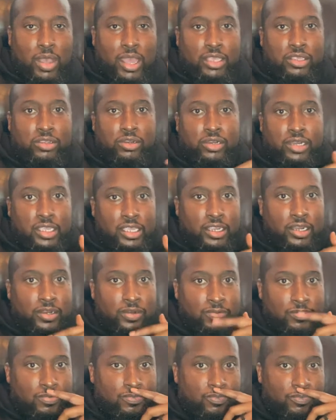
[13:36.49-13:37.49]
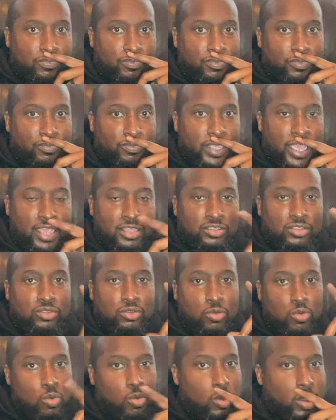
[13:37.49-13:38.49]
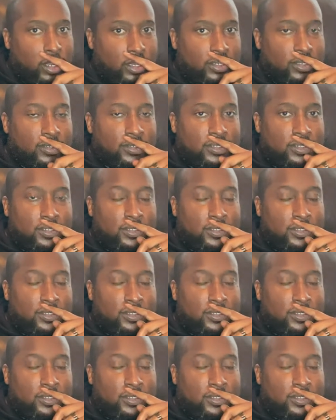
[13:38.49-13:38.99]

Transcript: Why you're here. That's the one.